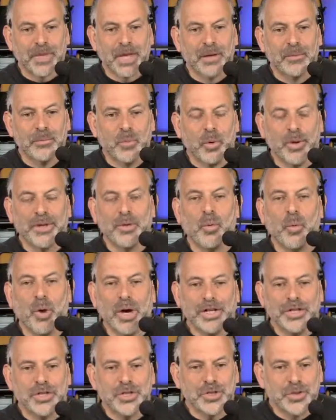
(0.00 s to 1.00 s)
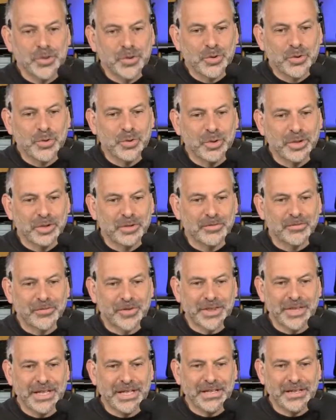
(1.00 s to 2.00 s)
0.12
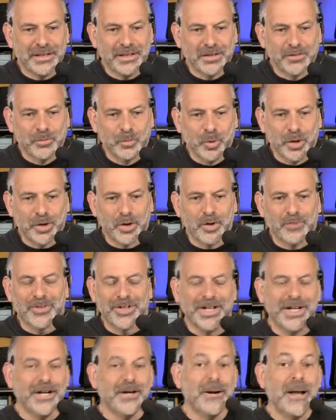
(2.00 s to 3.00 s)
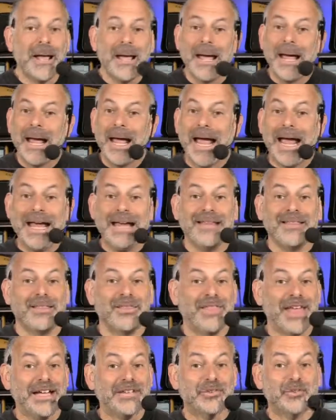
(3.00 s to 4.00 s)
for the one over here. Hey,
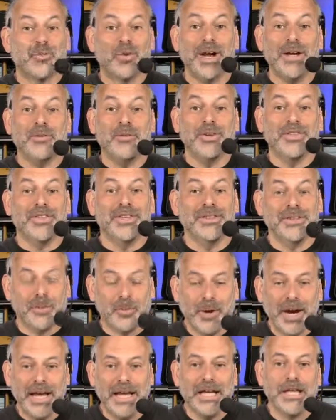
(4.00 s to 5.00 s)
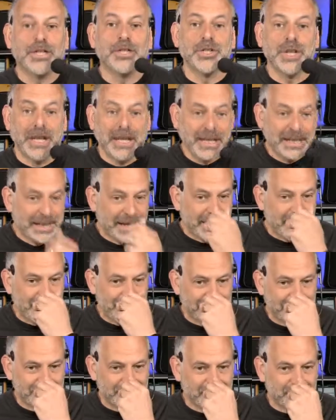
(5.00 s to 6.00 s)
that's right within the range. Now
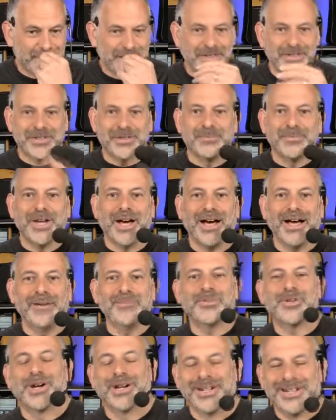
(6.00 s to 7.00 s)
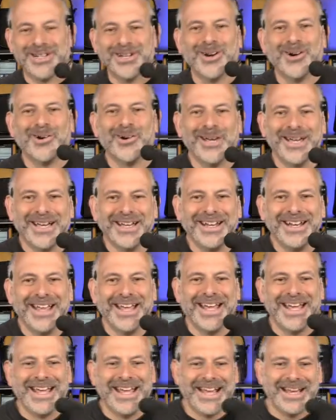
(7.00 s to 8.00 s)
I could spend some time trying to go in
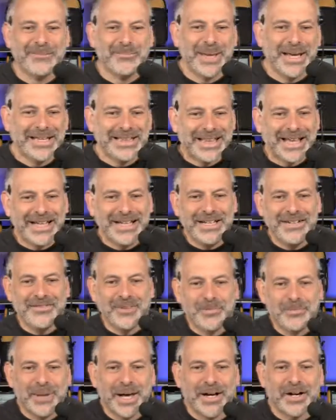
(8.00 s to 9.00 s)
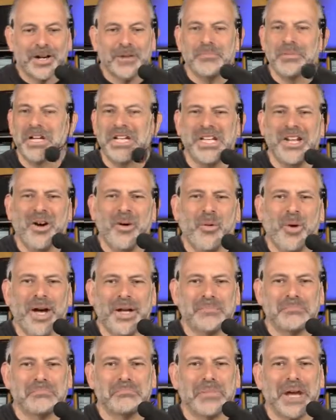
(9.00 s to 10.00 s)
and make that even better, but you know
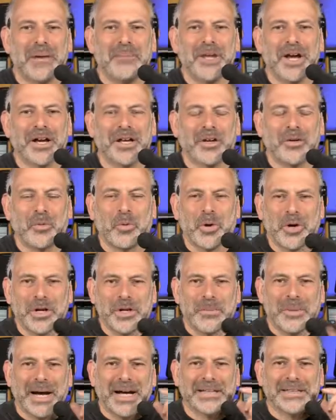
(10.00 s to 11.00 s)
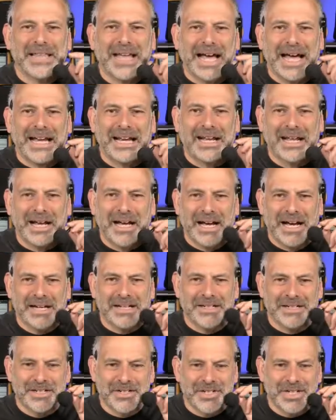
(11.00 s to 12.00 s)
what? I'm not going to worry about that. I'm
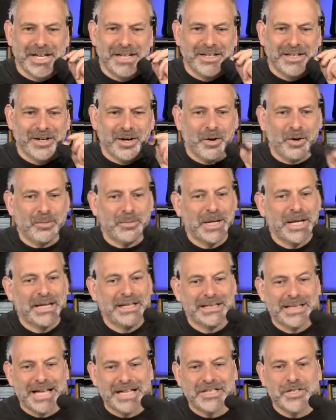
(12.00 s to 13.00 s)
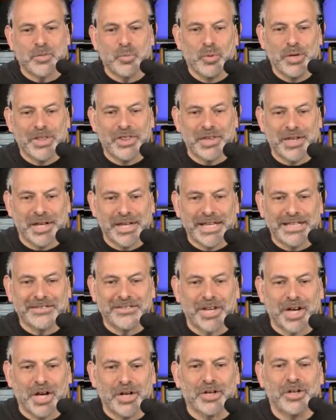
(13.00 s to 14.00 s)
going to say, you know, that's
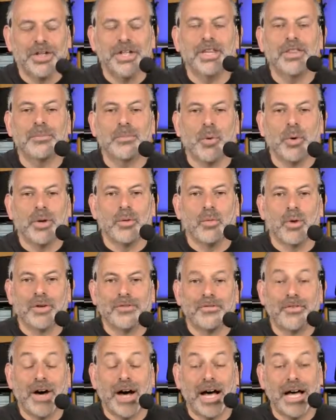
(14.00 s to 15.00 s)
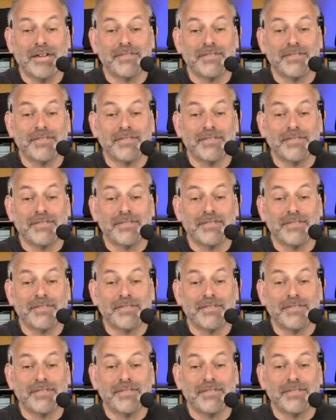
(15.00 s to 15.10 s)
underneath 0.15.